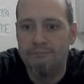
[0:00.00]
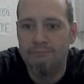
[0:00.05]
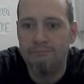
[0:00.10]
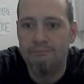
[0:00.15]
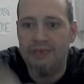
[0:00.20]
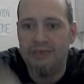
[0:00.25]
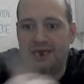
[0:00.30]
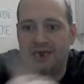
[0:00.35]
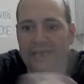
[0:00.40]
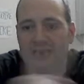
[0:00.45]

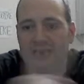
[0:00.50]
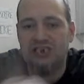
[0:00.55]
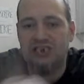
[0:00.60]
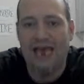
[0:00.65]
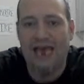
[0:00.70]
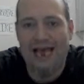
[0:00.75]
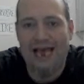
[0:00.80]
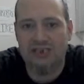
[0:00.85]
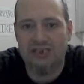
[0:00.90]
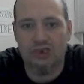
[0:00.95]
Because it
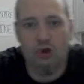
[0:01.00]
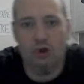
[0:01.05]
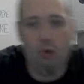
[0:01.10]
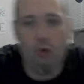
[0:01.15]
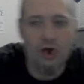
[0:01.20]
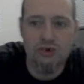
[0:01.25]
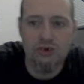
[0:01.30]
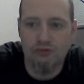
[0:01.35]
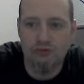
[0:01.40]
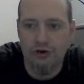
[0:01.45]
has a
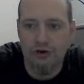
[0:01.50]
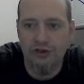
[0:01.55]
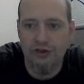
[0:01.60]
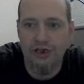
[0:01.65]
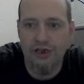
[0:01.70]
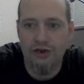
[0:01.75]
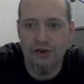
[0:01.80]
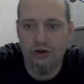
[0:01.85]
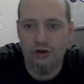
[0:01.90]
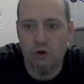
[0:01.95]

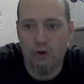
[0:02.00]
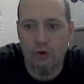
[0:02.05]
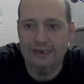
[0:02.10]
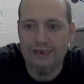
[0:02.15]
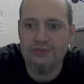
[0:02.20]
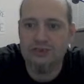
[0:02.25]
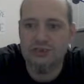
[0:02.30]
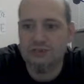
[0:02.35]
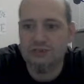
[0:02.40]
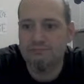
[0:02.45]
quadrillion
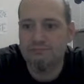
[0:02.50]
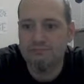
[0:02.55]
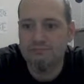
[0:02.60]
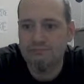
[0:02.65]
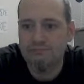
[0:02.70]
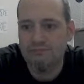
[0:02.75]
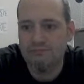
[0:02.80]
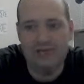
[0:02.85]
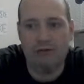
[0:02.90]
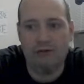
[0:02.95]
coins.
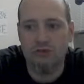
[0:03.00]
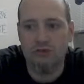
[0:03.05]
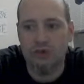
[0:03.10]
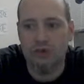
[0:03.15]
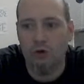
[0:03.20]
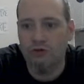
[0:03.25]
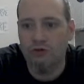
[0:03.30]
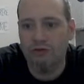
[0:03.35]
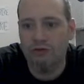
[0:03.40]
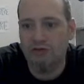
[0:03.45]
That was the
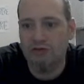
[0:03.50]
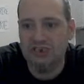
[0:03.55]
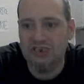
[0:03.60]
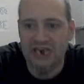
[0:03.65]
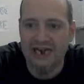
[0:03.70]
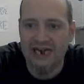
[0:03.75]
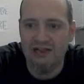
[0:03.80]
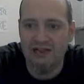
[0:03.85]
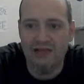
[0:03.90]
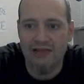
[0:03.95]
only reason I
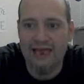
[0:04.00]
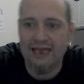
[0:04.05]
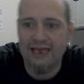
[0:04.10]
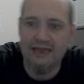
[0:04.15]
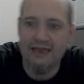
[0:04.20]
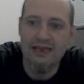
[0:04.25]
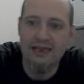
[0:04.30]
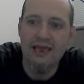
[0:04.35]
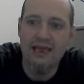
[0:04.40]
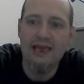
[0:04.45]
didn't like
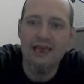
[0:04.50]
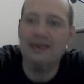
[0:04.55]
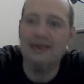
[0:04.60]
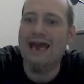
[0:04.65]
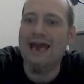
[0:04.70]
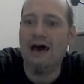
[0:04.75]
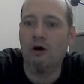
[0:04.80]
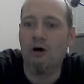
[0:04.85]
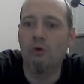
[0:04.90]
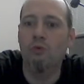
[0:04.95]
it.
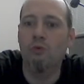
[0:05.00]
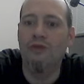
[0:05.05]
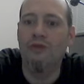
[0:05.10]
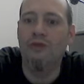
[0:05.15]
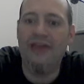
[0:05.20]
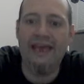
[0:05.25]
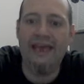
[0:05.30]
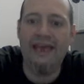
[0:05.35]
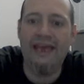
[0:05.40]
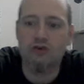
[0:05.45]
Now, when
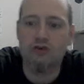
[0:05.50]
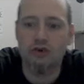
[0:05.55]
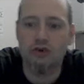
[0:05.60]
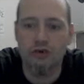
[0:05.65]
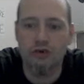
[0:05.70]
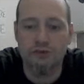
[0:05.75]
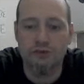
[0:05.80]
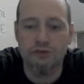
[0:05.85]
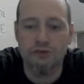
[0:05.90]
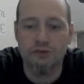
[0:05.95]
they
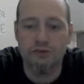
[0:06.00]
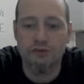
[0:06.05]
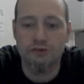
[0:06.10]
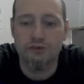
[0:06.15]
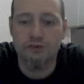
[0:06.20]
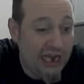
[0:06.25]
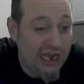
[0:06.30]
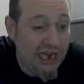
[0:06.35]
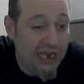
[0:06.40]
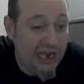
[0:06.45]
introduced
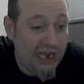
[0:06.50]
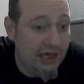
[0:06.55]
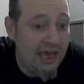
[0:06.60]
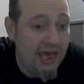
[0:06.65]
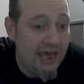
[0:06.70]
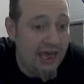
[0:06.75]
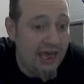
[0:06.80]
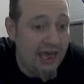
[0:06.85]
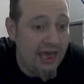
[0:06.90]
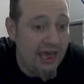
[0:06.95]
burning
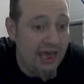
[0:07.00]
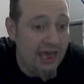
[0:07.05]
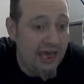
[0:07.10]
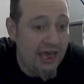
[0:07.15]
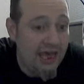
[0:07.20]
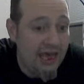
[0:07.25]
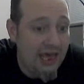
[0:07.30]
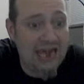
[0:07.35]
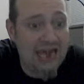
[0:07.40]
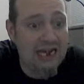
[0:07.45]

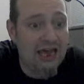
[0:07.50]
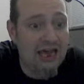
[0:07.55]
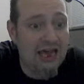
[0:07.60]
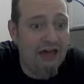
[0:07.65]
and,